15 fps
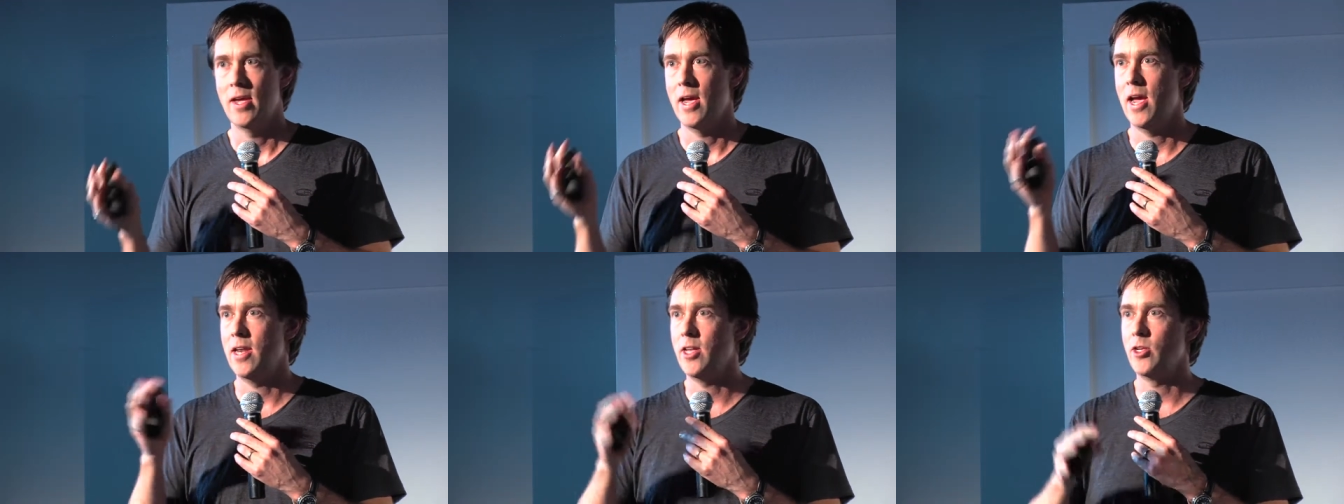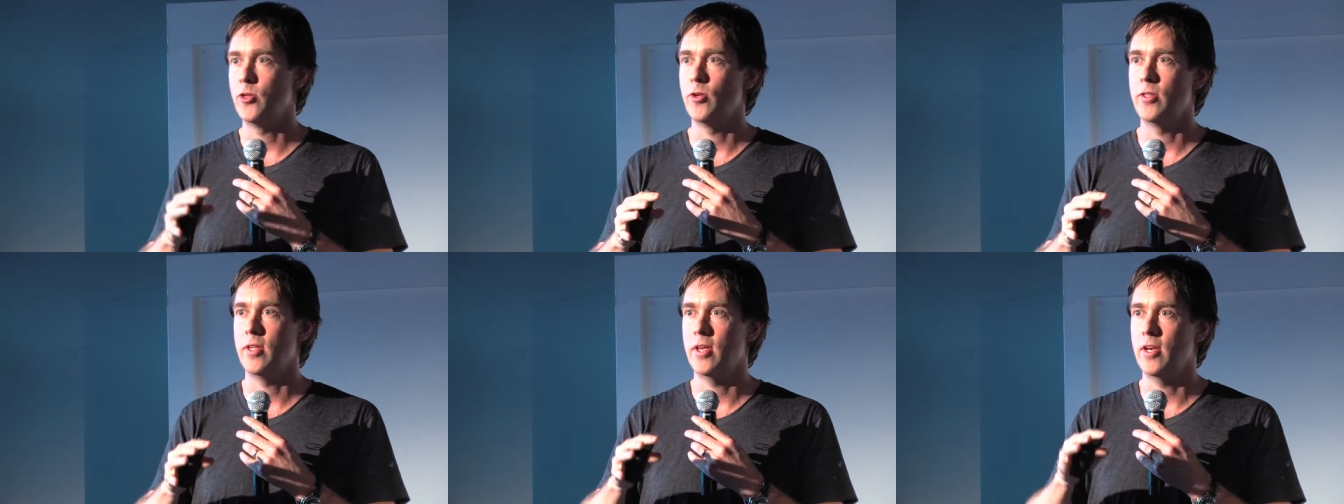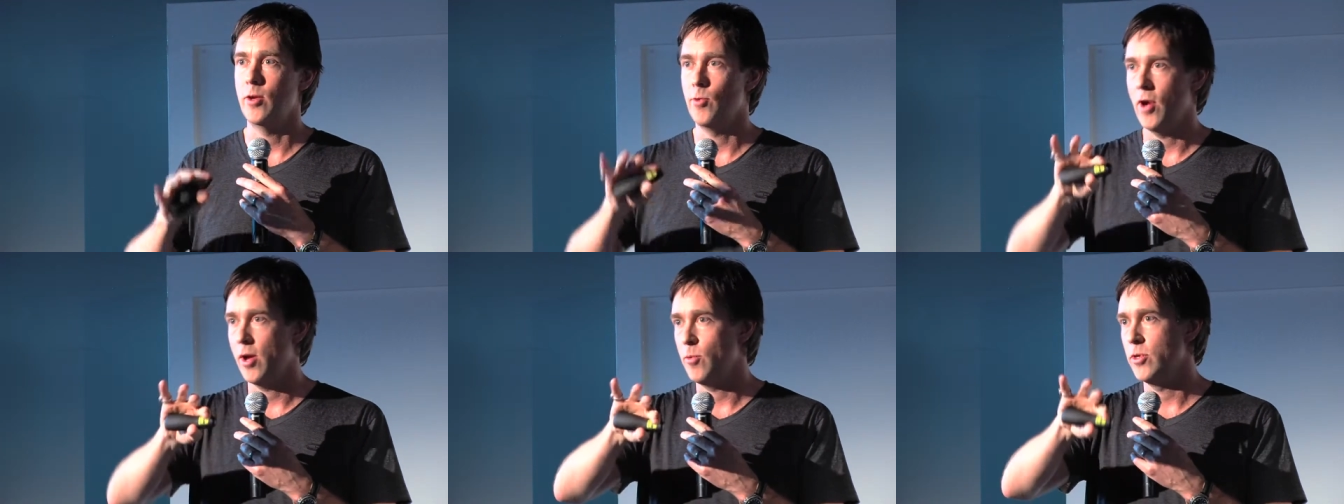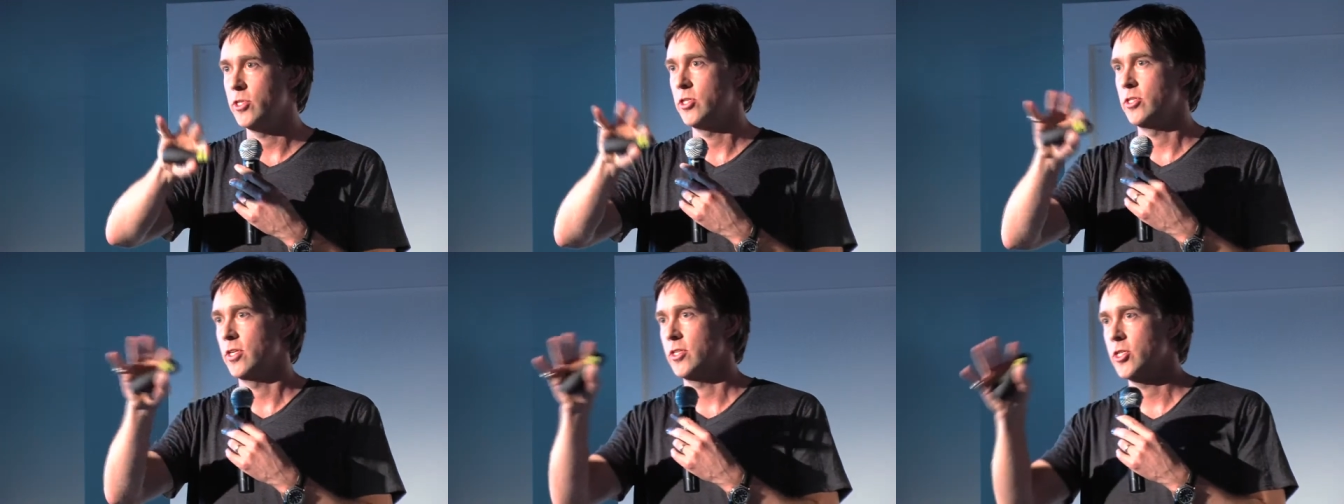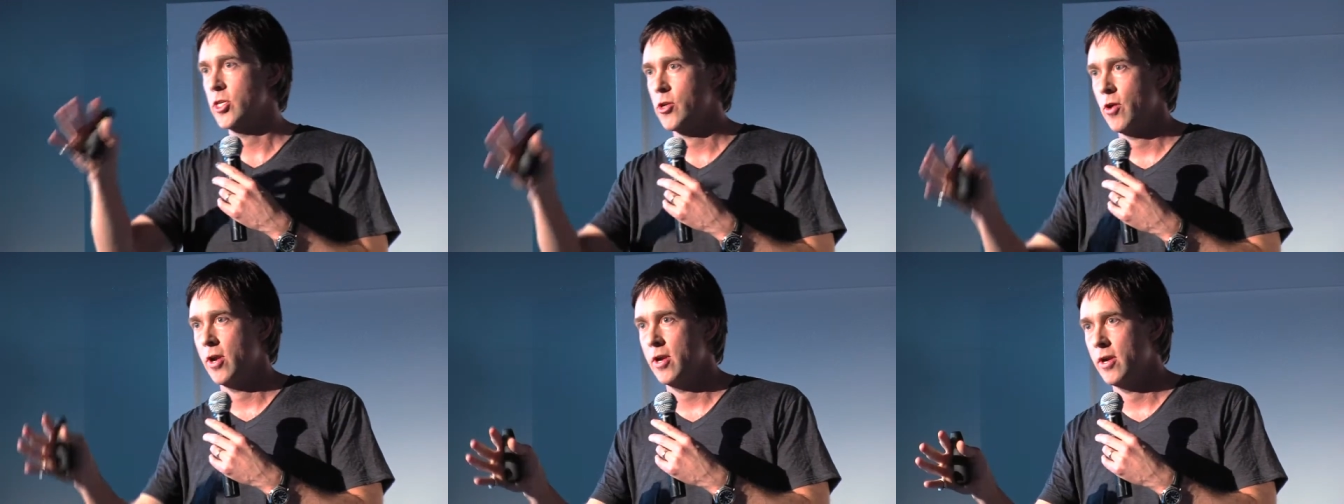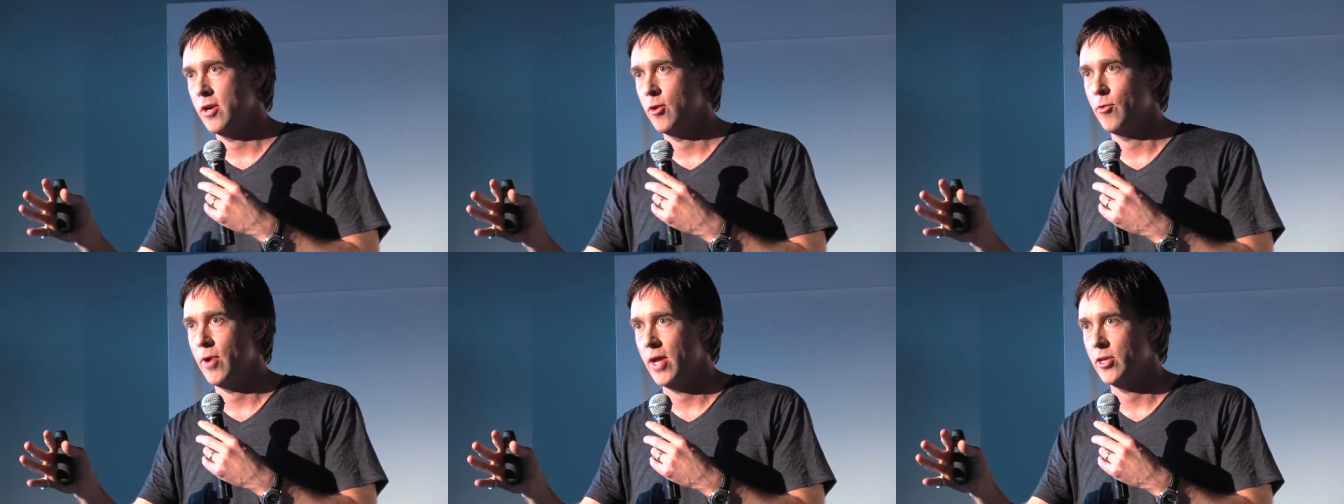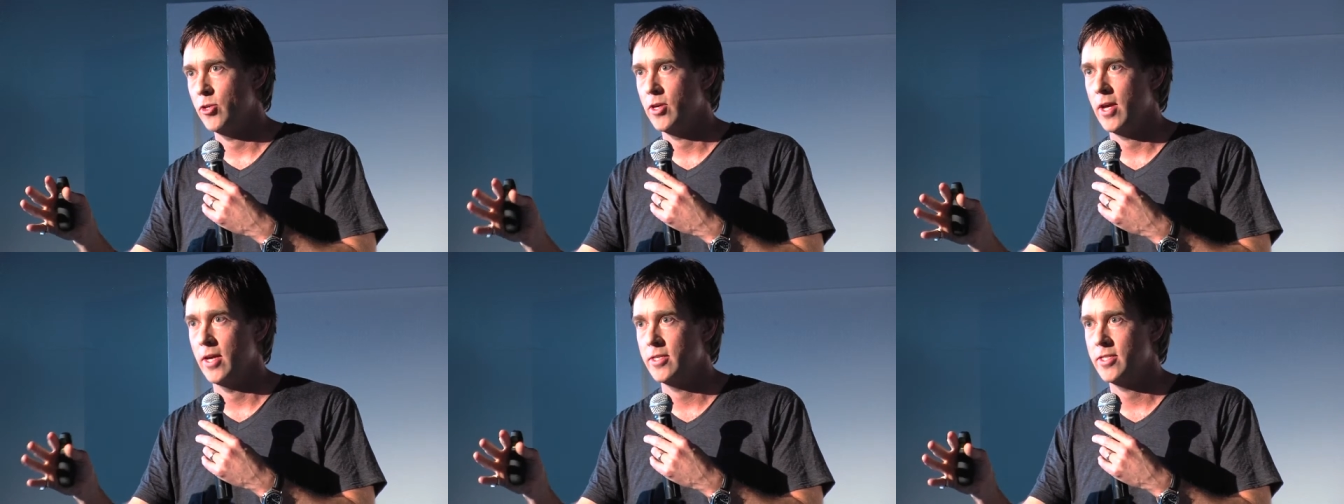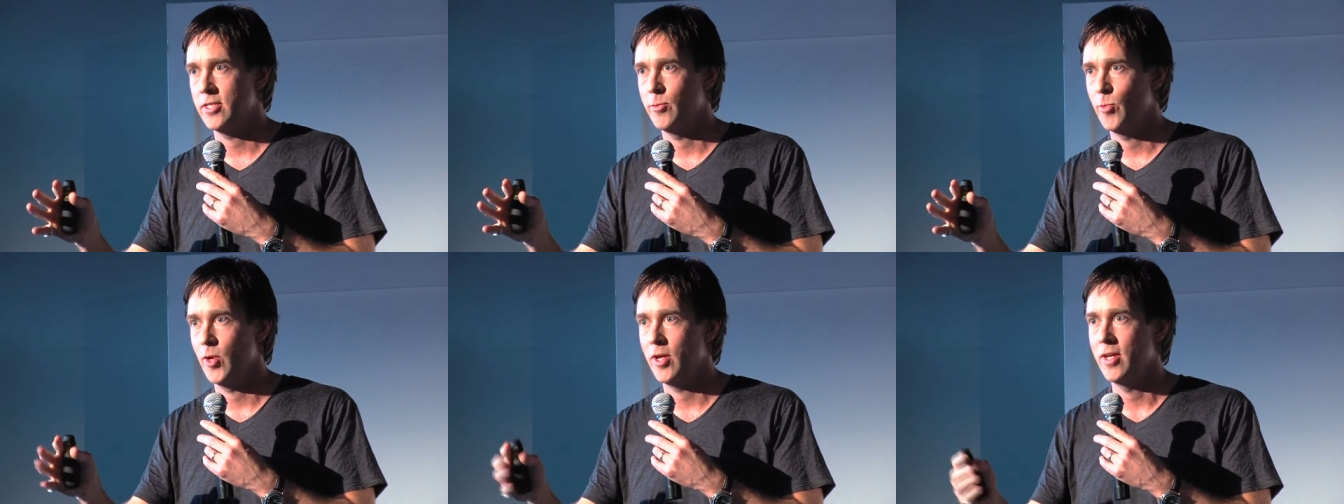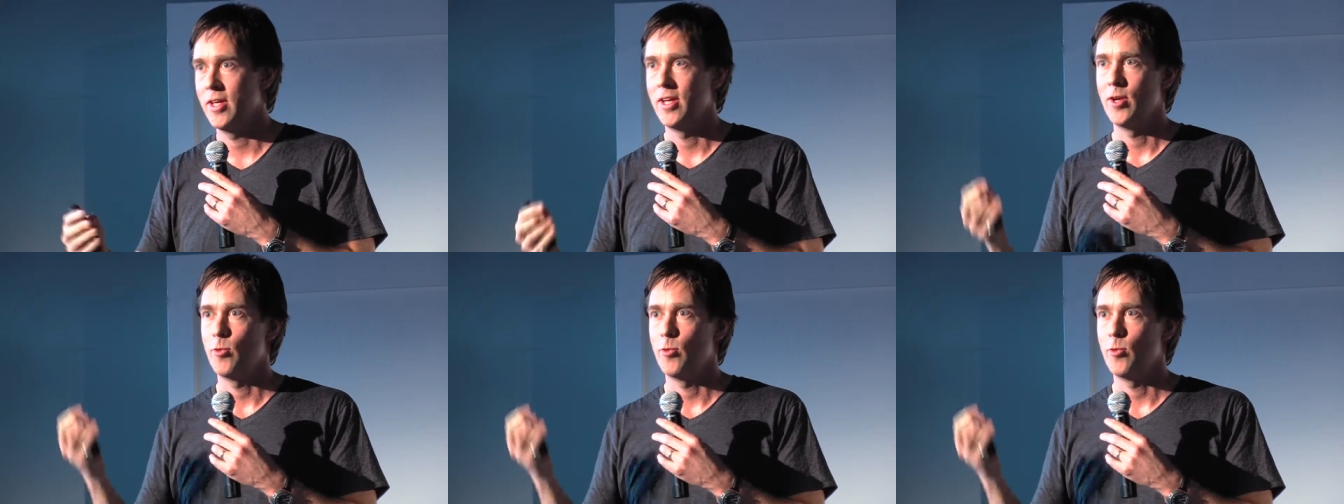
How do you do that in a way which is integrated around your customer?